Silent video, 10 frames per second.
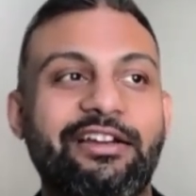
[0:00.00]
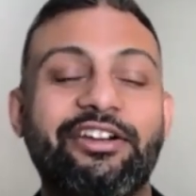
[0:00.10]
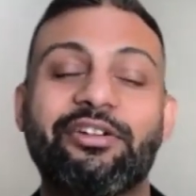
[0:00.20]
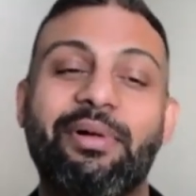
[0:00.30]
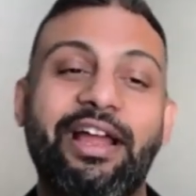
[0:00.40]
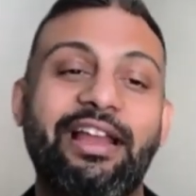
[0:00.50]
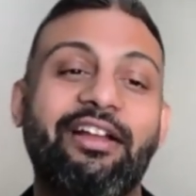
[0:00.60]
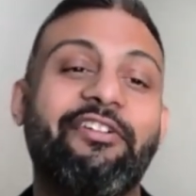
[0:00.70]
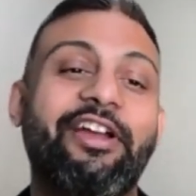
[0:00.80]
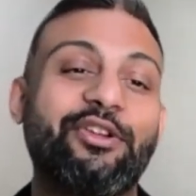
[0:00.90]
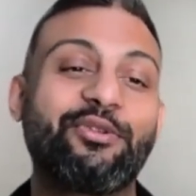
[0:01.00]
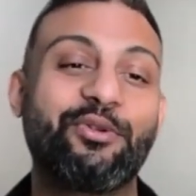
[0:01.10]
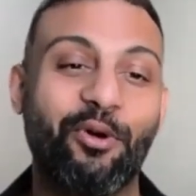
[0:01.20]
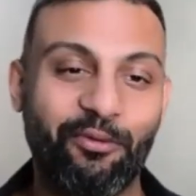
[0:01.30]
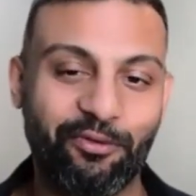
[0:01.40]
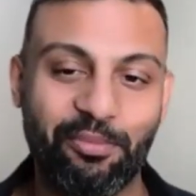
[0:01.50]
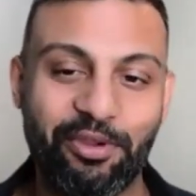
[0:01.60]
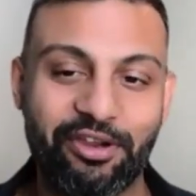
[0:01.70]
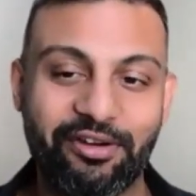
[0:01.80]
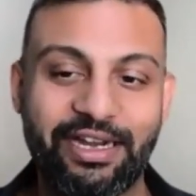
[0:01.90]
determine like where you go
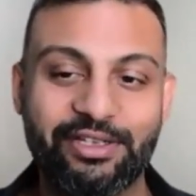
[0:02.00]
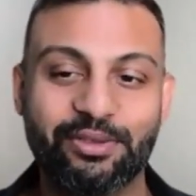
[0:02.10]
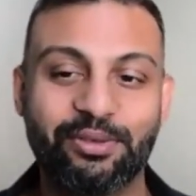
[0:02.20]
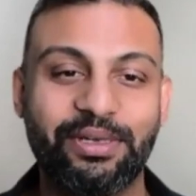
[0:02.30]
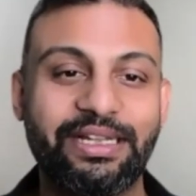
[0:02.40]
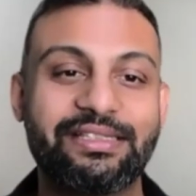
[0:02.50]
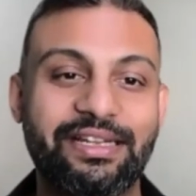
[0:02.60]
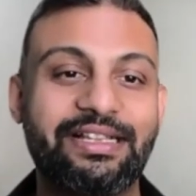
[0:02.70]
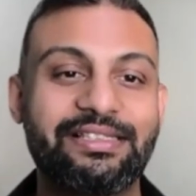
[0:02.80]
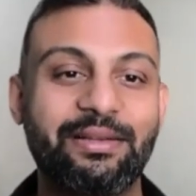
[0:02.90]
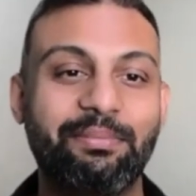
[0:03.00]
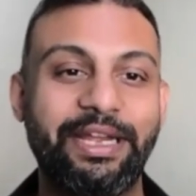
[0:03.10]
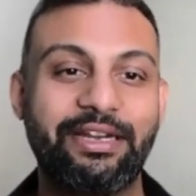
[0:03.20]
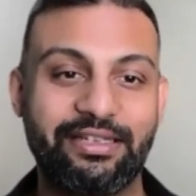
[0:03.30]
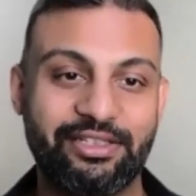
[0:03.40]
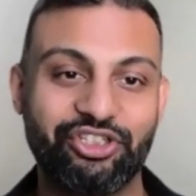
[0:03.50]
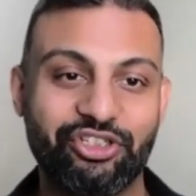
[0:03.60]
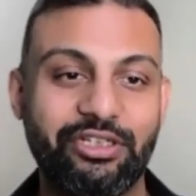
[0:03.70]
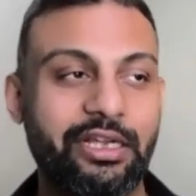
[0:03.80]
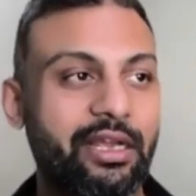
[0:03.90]
from here, right? So it's a big
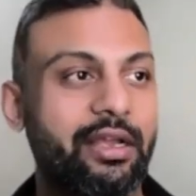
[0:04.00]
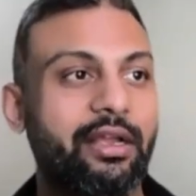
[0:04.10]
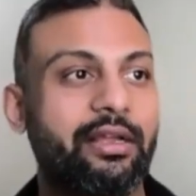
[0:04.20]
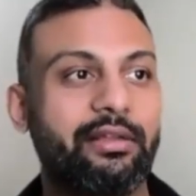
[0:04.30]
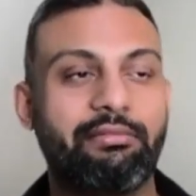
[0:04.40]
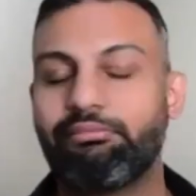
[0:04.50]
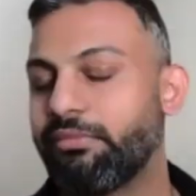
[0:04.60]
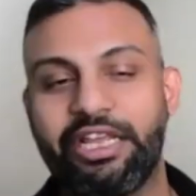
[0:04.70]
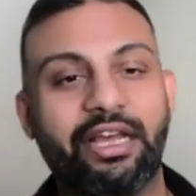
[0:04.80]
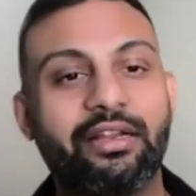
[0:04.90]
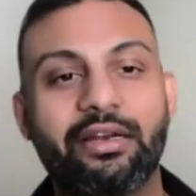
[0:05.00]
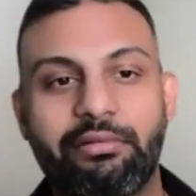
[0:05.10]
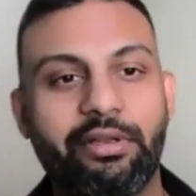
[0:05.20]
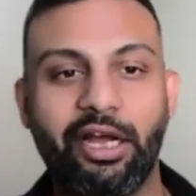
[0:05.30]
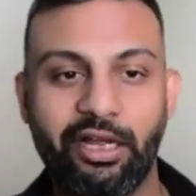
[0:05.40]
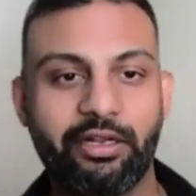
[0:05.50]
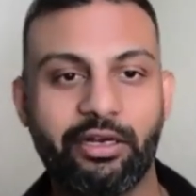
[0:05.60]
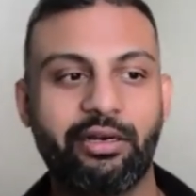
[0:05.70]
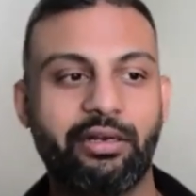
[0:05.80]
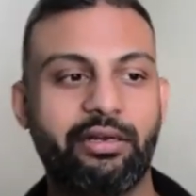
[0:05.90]
decision. The other
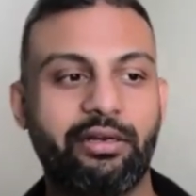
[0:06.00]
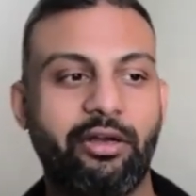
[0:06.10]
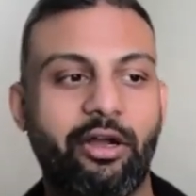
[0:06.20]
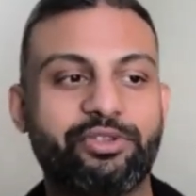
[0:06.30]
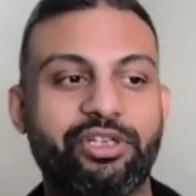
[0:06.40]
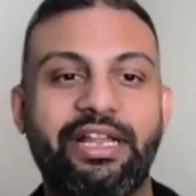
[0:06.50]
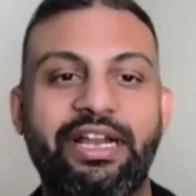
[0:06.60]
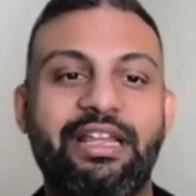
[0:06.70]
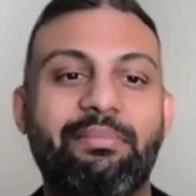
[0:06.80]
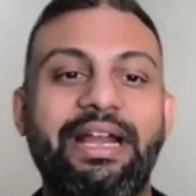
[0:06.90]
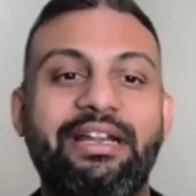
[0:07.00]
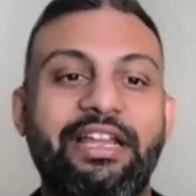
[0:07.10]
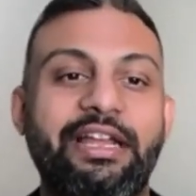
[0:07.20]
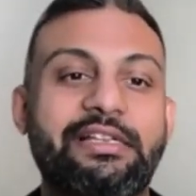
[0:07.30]
option that they might